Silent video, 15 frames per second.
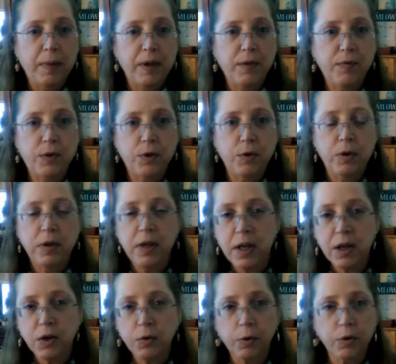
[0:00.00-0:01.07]
if you
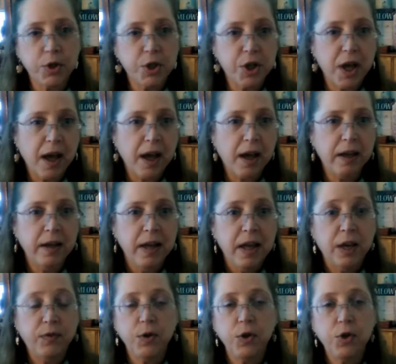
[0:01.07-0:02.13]
knit, crochet,
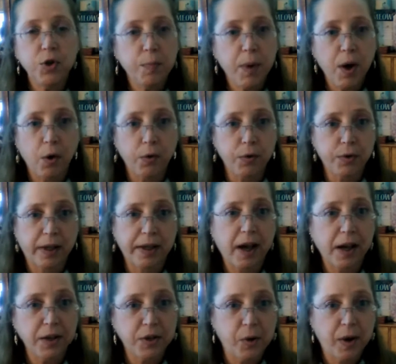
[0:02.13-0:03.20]
if you do both, like
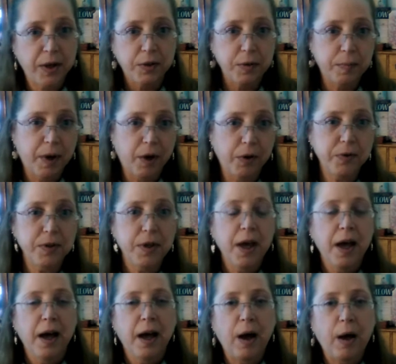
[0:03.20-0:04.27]
I do both,
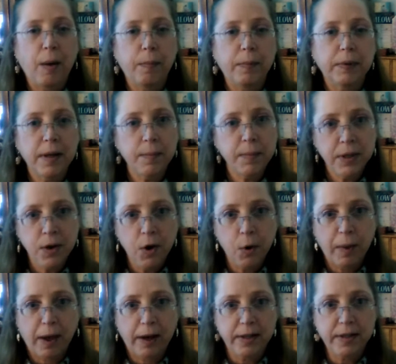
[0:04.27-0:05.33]
let me know
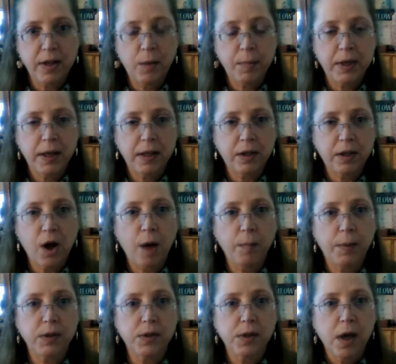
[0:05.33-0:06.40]
about it. Tell me in the
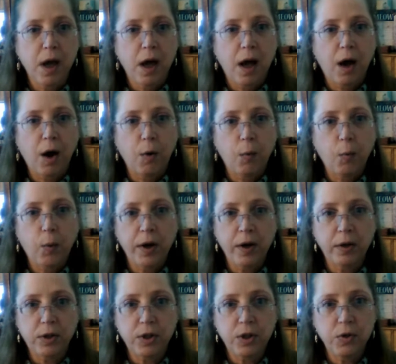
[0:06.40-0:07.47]
comments.
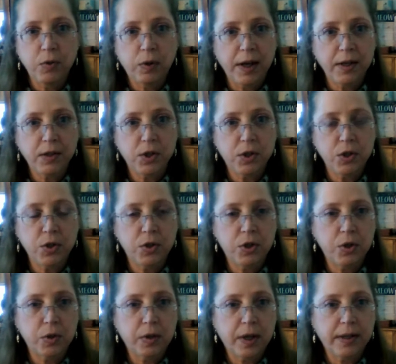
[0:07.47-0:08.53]
What do you like to do?
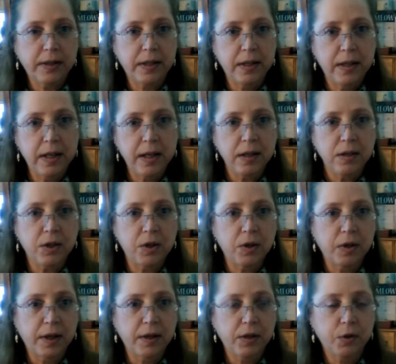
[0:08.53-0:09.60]
Do you like to knit? Do
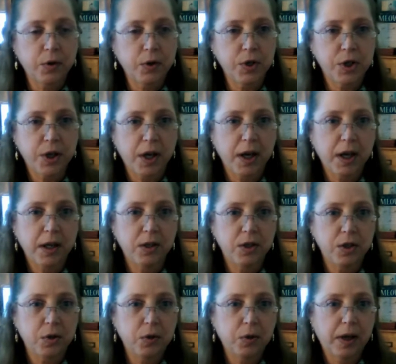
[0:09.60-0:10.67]
you like to crochet?
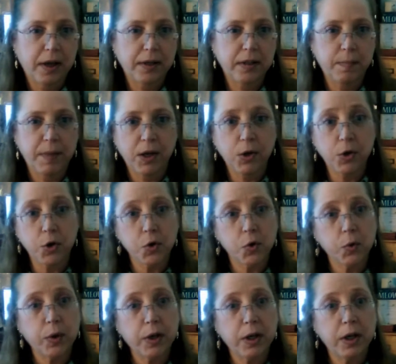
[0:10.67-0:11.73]
Do you like to make
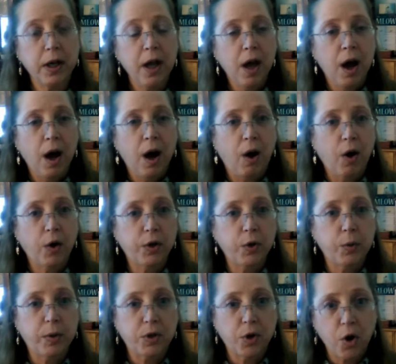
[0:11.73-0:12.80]
jewelry? Are
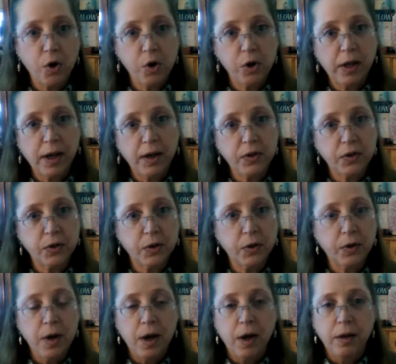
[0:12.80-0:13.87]
you a doll
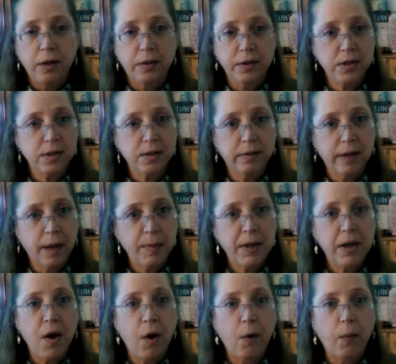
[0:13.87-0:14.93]
collector? Just let
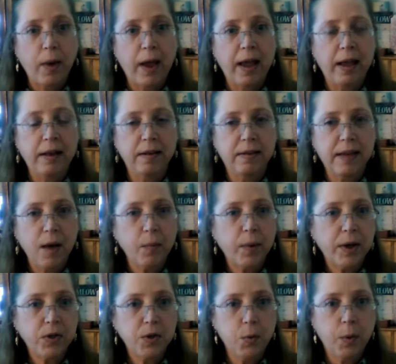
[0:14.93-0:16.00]
me know. And that
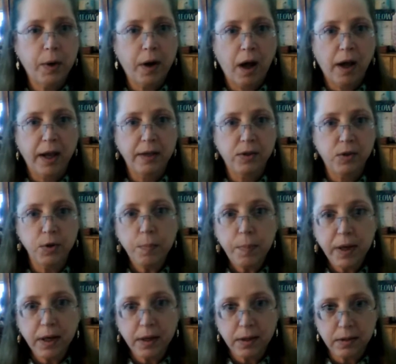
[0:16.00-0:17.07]
way too, when I do
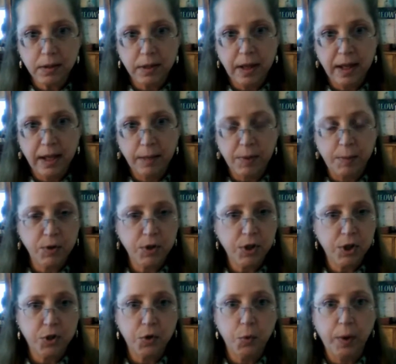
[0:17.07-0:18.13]
pick the names, I'm just
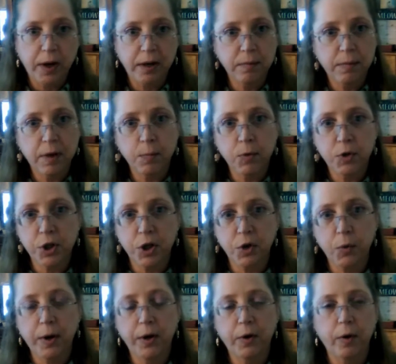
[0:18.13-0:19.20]
going to do random number
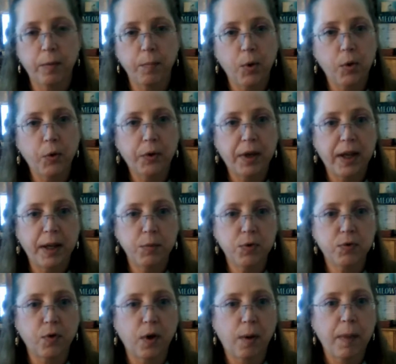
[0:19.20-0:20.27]
generator and pull names
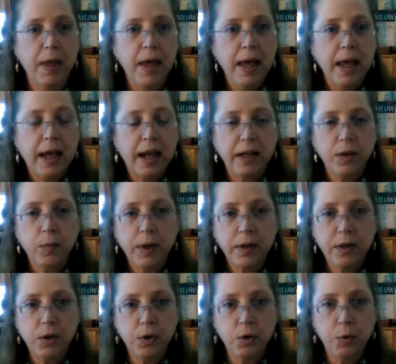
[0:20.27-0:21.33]
from
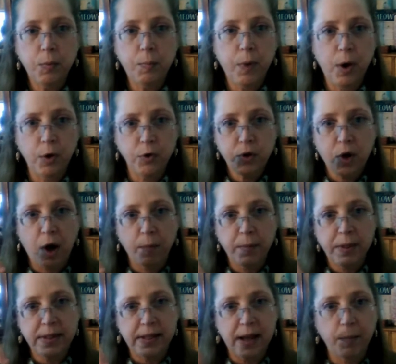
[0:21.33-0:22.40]
anyone who posts
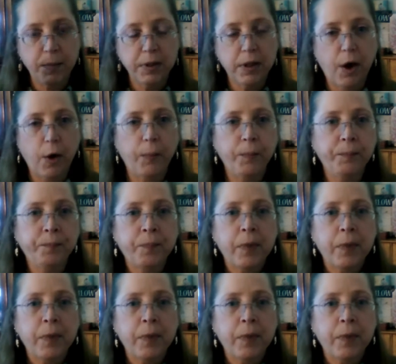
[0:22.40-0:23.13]
comments down below.